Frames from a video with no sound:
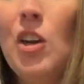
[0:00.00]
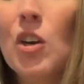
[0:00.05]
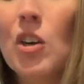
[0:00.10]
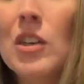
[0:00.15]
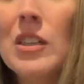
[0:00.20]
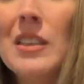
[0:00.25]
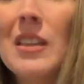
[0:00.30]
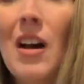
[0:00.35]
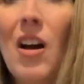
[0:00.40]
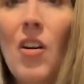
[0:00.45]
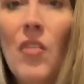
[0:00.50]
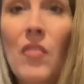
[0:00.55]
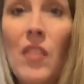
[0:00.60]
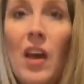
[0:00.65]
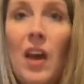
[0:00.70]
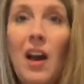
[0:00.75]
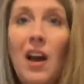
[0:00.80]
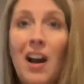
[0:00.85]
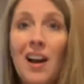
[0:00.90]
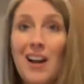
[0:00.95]
yourself
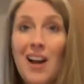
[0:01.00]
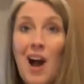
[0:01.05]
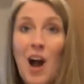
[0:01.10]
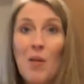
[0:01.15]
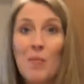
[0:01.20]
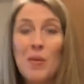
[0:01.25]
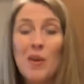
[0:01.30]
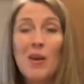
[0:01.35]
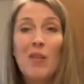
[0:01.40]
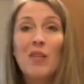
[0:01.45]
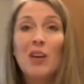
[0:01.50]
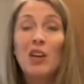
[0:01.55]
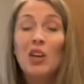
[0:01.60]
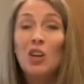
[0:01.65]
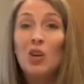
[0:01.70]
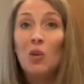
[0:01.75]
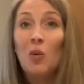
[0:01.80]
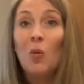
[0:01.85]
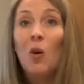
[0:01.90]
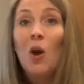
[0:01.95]
a copy of it.
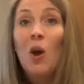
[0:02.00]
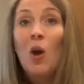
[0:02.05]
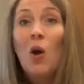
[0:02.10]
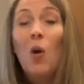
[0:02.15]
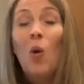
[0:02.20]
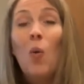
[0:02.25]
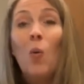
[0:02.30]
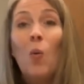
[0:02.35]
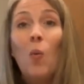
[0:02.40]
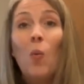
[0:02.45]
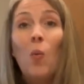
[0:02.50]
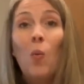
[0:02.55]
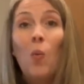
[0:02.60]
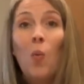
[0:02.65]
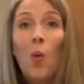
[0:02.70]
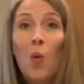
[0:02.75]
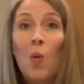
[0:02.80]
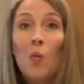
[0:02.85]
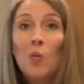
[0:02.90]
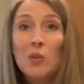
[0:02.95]
You
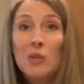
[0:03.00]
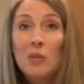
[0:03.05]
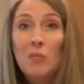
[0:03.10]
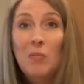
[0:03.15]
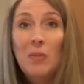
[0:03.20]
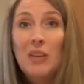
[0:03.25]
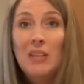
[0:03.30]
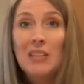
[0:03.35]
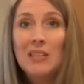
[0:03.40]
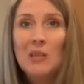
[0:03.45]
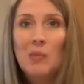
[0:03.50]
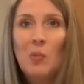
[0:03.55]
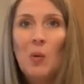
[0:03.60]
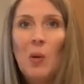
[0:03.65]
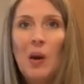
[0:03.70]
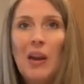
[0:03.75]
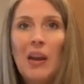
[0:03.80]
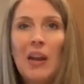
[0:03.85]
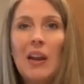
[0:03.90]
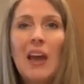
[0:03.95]
won't be
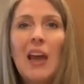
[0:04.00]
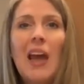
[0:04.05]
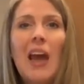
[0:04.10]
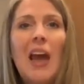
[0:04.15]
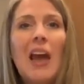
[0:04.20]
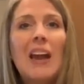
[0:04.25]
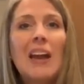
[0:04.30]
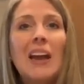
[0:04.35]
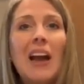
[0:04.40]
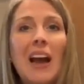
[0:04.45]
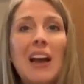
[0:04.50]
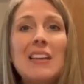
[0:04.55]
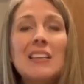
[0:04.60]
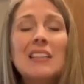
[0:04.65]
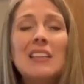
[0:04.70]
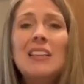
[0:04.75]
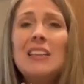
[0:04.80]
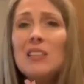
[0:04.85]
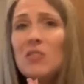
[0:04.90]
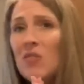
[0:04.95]
disappointed. And guys,
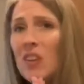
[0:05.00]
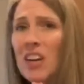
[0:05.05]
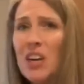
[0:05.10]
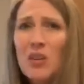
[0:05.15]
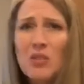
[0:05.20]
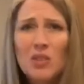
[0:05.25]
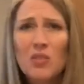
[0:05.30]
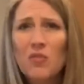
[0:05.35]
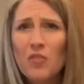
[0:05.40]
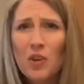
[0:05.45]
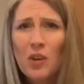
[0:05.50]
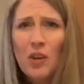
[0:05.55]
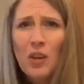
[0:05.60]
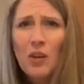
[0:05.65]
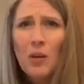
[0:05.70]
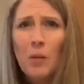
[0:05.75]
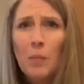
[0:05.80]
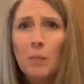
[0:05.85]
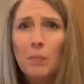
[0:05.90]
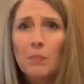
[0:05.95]
these videos are for
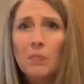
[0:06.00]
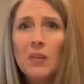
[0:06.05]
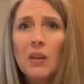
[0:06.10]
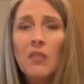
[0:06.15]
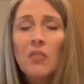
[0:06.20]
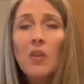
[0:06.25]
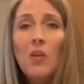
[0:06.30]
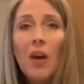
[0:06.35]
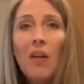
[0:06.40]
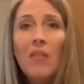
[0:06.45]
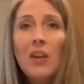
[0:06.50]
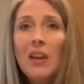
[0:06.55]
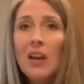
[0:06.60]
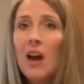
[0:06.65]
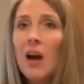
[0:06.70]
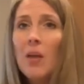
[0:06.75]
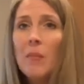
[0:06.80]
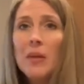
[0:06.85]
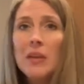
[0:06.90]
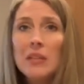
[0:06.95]
you. If you have any
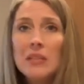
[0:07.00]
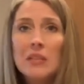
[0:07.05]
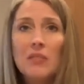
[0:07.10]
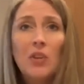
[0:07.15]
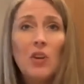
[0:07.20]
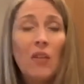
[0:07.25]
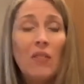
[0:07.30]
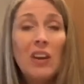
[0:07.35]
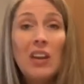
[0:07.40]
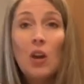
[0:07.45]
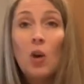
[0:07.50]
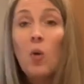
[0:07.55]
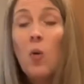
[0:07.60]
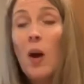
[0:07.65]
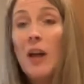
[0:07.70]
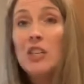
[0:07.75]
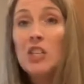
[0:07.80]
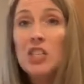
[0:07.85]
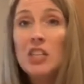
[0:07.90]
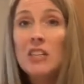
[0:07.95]
comments, if you have any
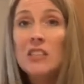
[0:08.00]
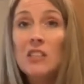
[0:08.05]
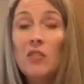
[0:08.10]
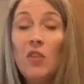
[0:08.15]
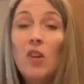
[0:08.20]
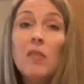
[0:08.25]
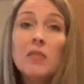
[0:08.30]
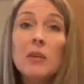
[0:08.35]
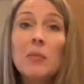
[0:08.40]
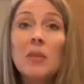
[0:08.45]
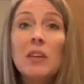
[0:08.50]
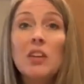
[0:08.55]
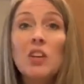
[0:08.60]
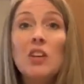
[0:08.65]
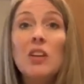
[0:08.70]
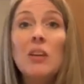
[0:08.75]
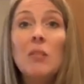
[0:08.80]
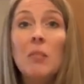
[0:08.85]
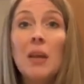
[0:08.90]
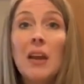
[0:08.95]
questions, if you have something
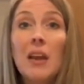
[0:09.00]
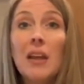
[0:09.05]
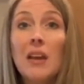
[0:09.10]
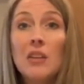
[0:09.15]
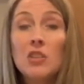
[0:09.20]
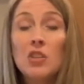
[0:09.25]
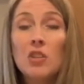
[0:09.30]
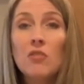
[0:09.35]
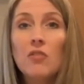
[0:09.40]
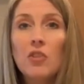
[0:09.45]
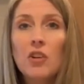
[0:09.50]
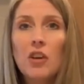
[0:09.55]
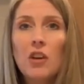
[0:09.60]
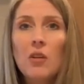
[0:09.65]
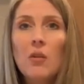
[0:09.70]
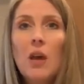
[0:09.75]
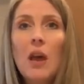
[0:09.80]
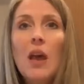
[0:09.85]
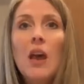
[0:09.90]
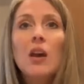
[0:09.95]
you need me to answer for
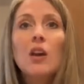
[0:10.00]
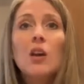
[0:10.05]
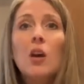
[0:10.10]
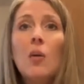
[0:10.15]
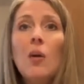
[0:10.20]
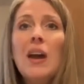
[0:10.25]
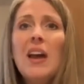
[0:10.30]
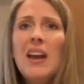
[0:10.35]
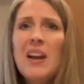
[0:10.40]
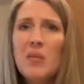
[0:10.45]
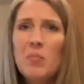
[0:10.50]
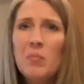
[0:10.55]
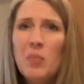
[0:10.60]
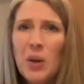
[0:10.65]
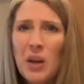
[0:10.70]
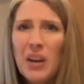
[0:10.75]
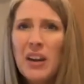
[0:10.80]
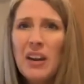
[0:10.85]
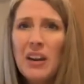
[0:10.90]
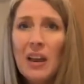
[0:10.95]
you, go ahead and
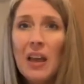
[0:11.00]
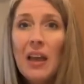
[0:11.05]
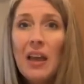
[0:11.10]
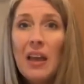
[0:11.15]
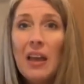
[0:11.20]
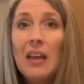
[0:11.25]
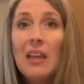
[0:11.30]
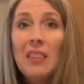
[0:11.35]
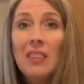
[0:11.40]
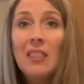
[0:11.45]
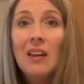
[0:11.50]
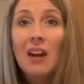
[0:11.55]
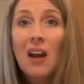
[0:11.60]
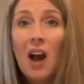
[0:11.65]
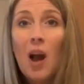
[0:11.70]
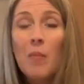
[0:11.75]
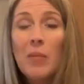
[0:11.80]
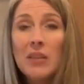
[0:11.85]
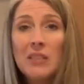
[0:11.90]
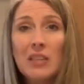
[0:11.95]
put it in the
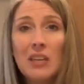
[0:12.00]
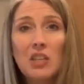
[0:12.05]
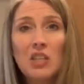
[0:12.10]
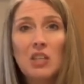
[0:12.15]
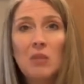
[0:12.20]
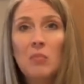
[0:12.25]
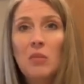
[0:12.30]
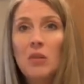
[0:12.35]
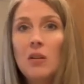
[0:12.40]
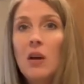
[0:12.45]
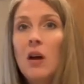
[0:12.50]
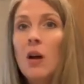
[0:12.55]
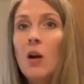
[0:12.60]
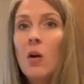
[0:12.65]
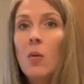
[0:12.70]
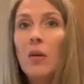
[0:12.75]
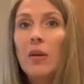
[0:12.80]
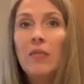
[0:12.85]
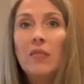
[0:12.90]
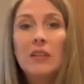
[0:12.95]
comment section
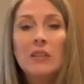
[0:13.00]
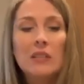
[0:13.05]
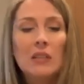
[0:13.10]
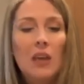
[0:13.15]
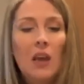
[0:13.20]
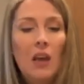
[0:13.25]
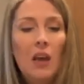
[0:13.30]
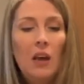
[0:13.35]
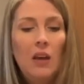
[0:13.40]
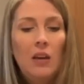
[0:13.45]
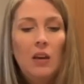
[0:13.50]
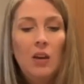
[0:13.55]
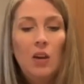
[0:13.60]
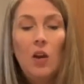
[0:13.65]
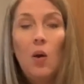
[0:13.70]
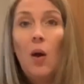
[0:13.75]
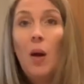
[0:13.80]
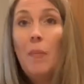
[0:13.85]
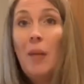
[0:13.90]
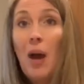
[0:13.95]
below. If it's
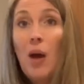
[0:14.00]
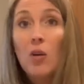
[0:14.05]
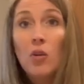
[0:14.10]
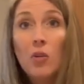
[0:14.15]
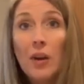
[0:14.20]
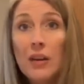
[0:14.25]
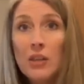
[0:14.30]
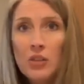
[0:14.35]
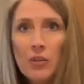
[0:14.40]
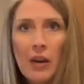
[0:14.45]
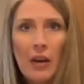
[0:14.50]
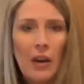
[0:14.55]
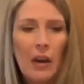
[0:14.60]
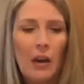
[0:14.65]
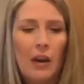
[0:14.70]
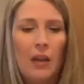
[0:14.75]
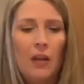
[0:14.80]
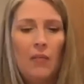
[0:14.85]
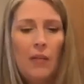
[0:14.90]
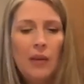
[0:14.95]
about crate
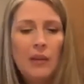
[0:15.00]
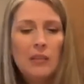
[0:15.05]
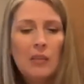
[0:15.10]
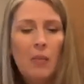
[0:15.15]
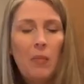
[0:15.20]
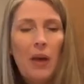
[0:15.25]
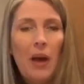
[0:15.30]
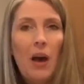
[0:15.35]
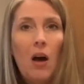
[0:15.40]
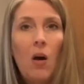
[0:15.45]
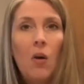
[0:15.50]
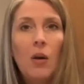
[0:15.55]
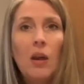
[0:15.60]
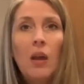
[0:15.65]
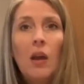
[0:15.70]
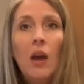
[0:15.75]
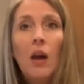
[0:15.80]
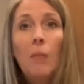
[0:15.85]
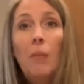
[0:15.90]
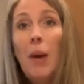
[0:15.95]
training, if it's about
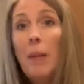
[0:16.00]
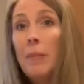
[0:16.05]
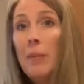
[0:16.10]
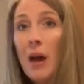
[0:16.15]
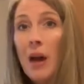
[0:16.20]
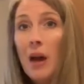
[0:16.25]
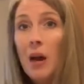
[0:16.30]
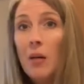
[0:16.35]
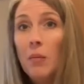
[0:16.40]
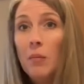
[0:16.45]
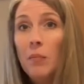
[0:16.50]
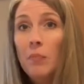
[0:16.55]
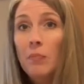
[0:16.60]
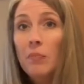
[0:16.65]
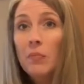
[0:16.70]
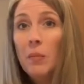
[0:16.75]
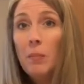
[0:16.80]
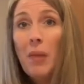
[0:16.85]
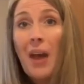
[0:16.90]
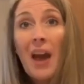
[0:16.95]

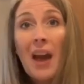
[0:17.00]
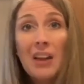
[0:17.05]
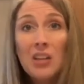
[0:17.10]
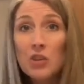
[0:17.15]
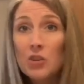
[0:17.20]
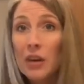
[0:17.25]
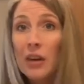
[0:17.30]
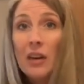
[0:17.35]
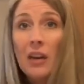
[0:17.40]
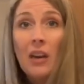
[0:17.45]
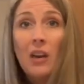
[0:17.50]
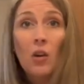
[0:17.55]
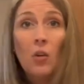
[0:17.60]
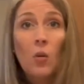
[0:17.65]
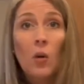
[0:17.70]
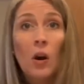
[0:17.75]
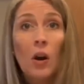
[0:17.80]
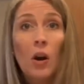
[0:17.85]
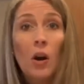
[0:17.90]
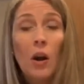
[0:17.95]
pad training
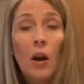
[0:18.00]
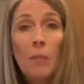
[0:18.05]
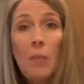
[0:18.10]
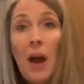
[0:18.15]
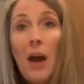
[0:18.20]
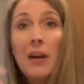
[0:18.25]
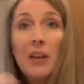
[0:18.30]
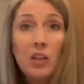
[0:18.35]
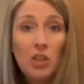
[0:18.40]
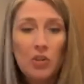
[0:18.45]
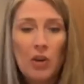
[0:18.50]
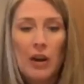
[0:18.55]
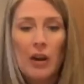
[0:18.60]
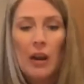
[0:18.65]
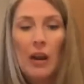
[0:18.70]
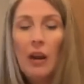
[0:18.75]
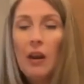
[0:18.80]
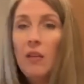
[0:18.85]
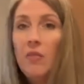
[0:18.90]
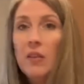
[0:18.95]
or potty
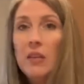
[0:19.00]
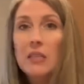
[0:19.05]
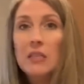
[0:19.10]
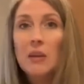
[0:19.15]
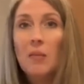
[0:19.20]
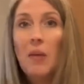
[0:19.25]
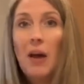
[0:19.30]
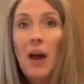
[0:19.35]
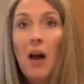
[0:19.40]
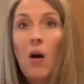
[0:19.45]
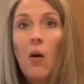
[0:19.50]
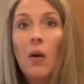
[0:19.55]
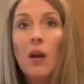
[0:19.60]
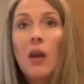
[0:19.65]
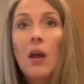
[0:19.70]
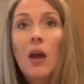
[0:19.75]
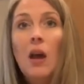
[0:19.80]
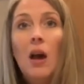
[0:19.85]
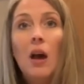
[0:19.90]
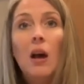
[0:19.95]
training, if it's
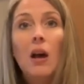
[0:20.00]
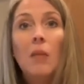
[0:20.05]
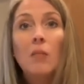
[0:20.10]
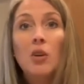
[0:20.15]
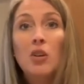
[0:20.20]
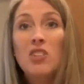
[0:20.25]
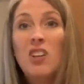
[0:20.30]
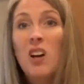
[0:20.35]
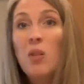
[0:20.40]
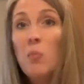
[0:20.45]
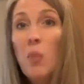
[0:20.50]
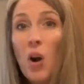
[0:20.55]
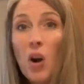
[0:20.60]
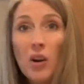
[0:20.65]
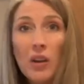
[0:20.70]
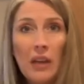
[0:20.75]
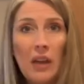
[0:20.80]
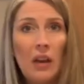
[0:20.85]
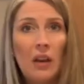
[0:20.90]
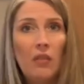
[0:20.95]
about your dog
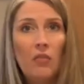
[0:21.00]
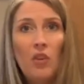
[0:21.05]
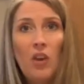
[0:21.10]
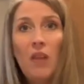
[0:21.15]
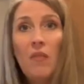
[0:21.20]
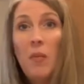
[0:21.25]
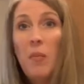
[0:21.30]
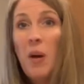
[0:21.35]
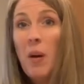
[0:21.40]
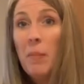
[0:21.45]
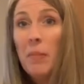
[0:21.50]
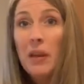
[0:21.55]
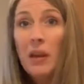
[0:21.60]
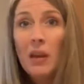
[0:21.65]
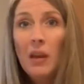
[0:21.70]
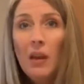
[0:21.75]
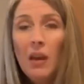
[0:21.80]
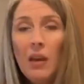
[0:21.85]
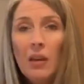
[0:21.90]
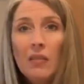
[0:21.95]
barking, if you have a
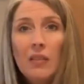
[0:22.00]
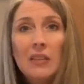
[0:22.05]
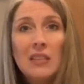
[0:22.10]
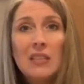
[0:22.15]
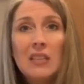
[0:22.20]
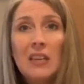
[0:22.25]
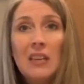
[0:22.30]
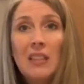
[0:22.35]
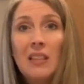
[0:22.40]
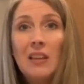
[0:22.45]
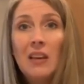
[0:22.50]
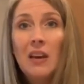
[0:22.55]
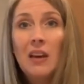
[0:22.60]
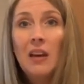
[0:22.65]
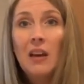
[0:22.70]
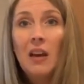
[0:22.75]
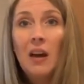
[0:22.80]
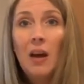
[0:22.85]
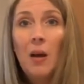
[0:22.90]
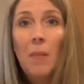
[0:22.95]
puppy that's in
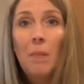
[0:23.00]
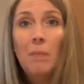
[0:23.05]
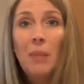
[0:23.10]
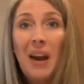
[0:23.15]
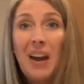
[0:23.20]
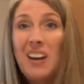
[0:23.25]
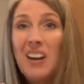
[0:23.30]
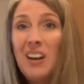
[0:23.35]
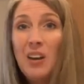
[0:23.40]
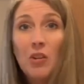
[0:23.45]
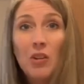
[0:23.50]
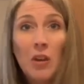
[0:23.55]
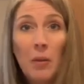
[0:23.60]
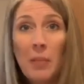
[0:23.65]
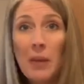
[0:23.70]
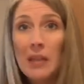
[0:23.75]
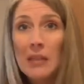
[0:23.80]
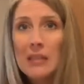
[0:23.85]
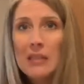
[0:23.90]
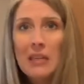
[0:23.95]
the biting or
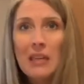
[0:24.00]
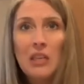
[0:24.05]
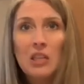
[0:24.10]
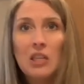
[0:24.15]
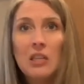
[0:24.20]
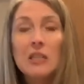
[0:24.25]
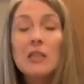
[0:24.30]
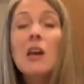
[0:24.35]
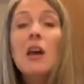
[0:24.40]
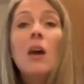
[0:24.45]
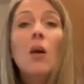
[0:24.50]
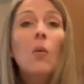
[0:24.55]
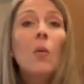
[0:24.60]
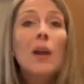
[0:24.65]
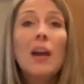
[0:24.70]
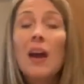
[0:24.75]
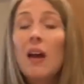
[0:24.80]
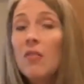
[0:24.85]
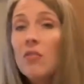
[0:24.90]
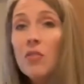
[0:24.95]
nipping stages,
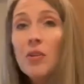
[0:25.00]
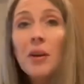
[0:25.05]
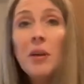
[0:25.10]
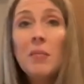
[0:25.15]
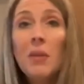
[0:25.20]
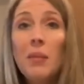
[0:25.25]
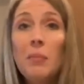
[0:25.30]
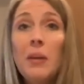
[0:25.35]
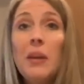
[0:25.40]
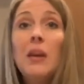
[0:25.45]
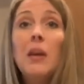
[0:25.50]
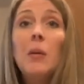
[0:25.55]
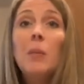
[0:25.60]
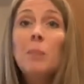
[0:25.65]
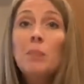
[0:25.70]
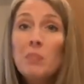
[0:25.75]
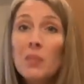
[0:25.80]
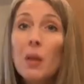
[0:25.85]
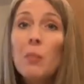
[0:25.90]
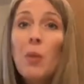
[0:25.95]
whatever it may
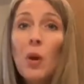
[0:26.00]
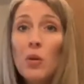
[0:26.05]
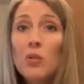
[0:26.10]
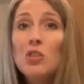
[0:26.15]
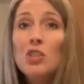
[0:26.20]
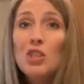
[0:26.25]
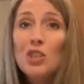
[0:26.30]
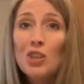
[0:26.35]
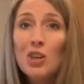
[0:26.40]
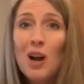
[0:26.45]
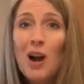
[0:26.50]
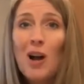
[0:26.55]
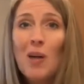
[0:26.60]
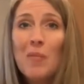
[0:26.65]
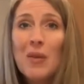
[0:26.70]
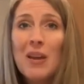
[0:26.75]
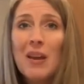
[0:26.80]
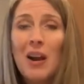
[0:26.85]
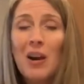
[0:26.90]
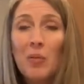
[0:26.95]
be, post your
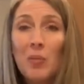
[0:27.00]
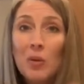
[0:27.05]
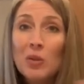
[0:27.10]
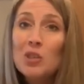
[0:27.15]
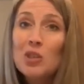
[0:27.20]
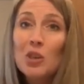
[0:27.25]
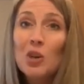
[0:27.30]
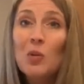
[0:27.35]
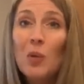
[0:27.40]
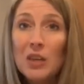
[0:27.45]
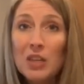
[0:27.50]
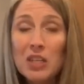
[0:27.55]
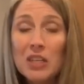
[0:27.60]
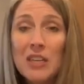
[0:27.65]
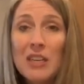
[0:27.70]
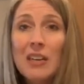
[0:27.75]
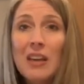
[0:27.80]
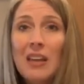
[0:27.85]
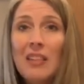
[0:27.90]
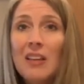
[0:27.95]
comment or post your
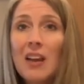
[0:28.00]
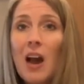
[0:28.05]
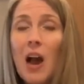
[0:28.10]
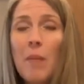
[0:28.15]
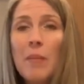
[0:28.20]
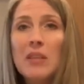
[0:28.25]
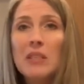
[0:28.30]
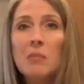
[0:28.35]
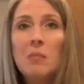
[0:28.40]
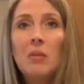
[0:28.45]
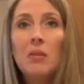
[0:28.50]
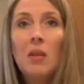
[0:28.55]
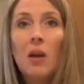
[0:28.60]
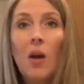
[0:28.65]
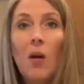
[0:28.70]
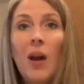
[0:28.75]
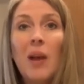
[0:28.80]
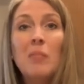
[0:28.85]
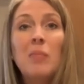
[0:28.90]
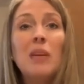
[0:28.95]
question in the comments
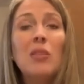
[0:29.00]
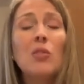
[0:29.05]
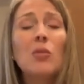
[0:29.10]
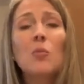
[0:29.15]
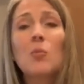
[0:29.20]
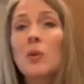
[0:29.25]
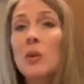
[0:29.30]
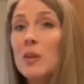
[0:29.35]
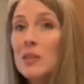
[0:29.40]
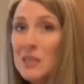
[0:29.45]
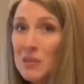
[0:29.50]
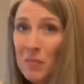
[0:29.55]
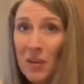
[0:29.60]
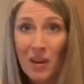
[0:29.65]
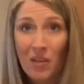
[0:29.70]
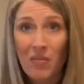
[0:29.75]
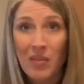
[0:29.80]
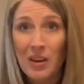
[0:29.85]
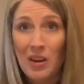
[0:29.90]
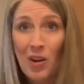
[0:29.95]
below. I'd be thrilled to
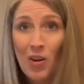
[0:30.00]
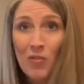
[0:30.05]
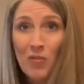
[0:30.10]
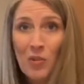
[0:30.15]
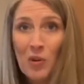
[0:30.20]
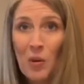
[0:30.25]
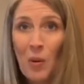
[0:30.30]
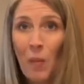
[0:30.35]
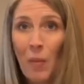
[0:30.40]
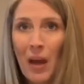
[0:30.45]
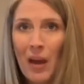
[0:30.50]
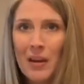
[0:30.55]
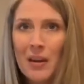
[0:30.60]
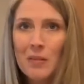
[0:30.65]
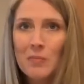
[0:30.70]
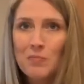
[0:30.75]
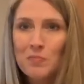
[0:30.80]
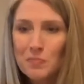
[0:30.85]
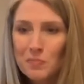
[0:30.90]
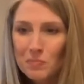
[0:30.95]
make a video for you about
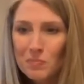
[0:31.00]
it.